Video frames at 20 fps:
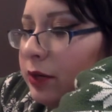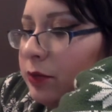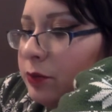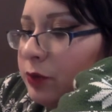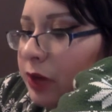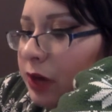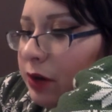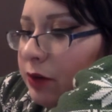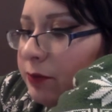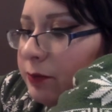I'm
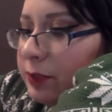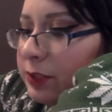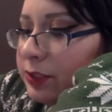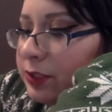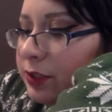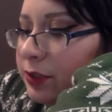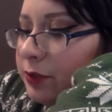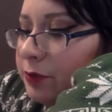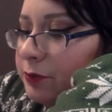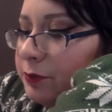proud of
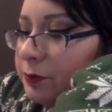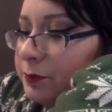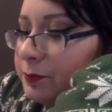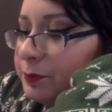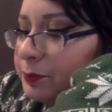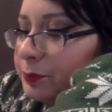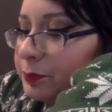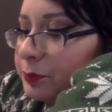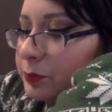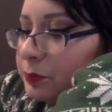myself.
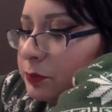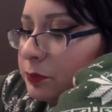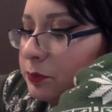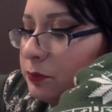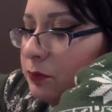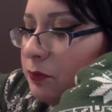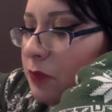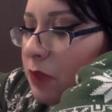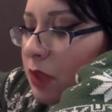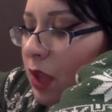
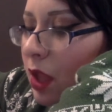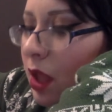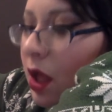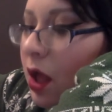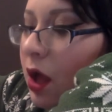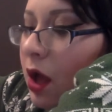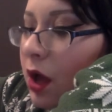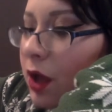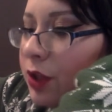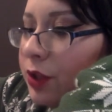
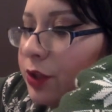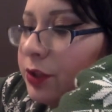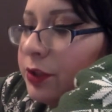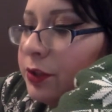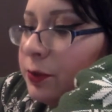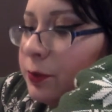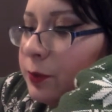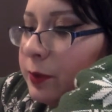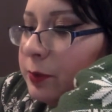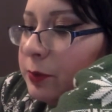Other than
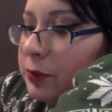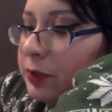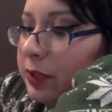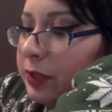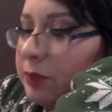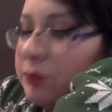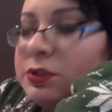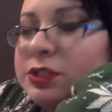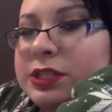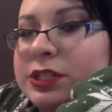the whipped
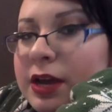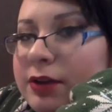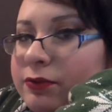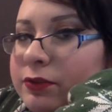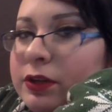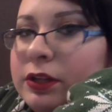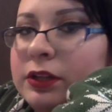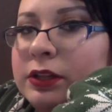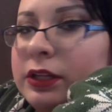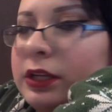cream,
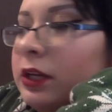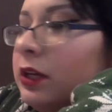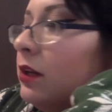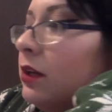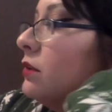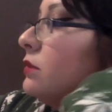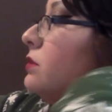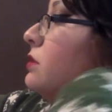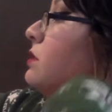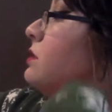definitely
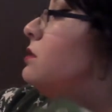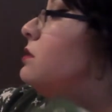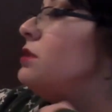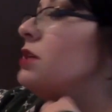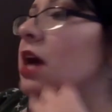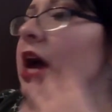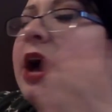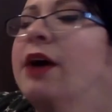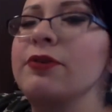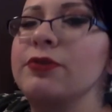
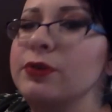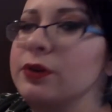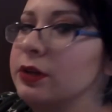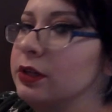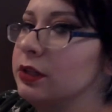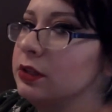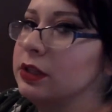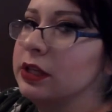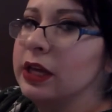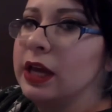
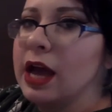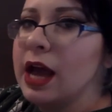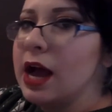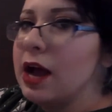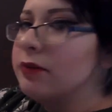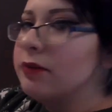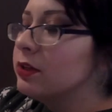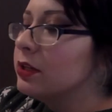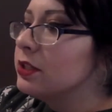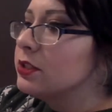
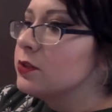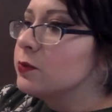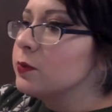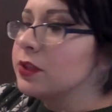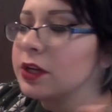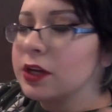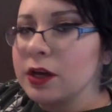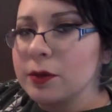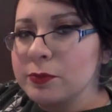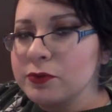have this with
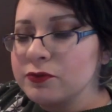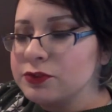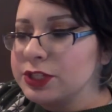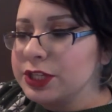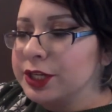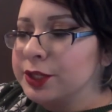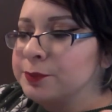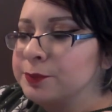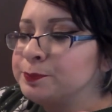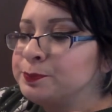a cup of
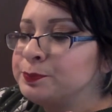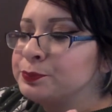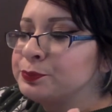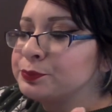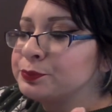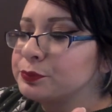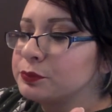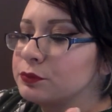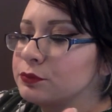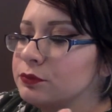tea.
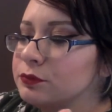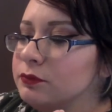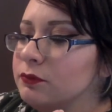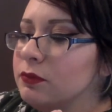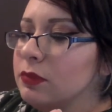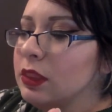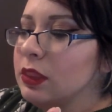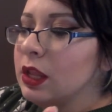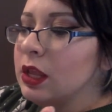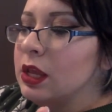
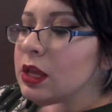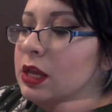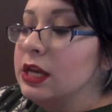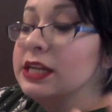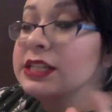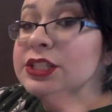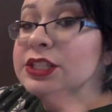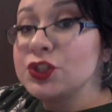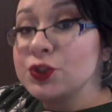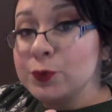
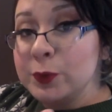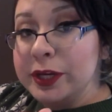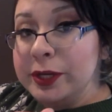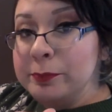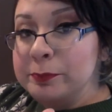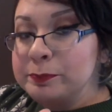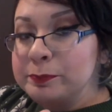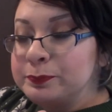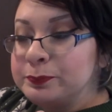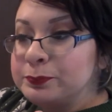It's sweet.
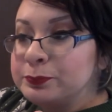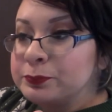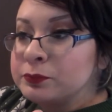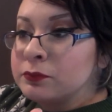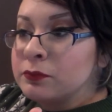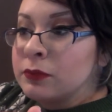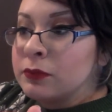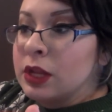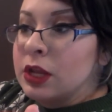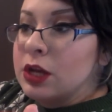
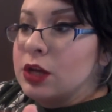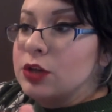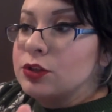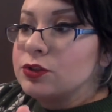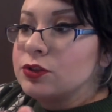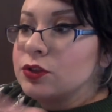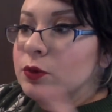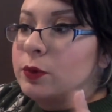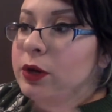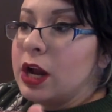
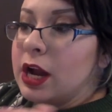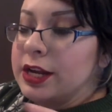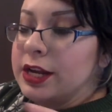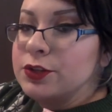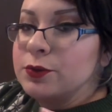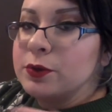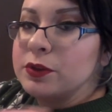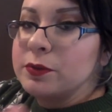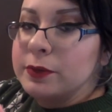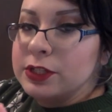So what I
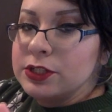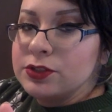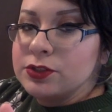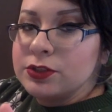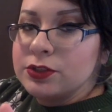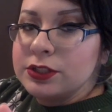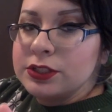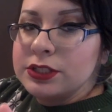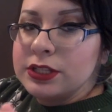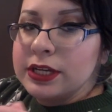do with my
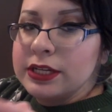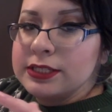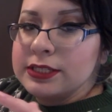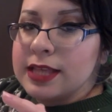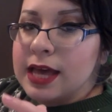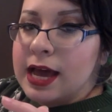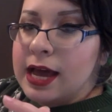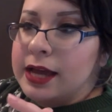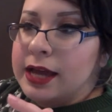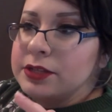desserts is
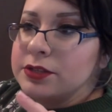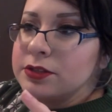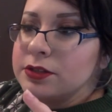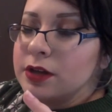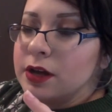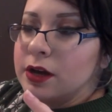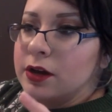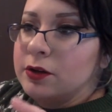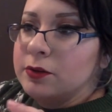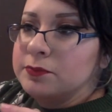that
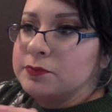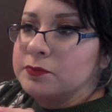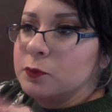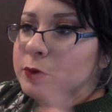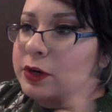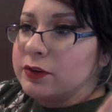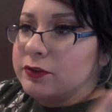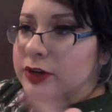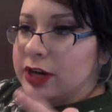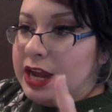
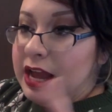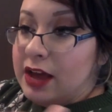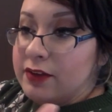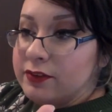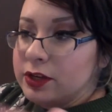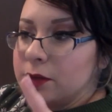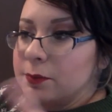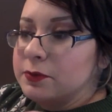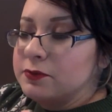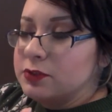whenever I have a
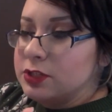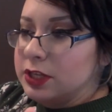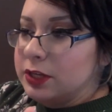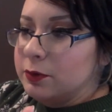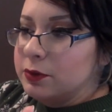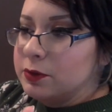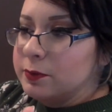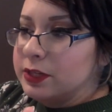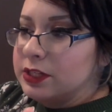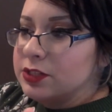cup of tea
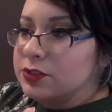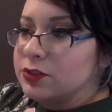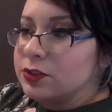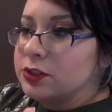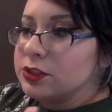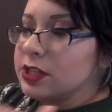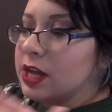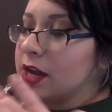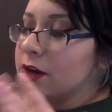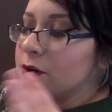with my
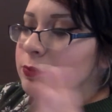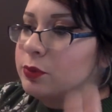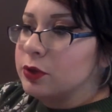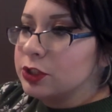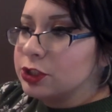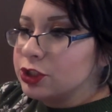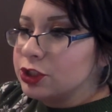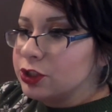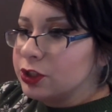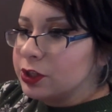desserts, I don't
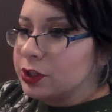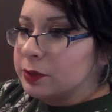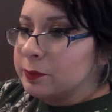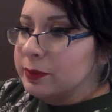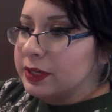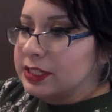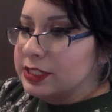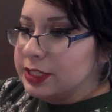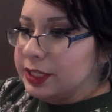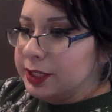put sugar in
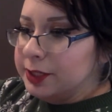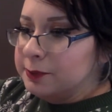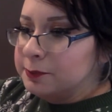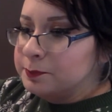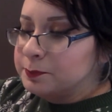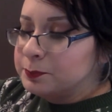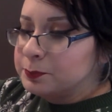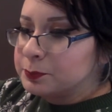my tea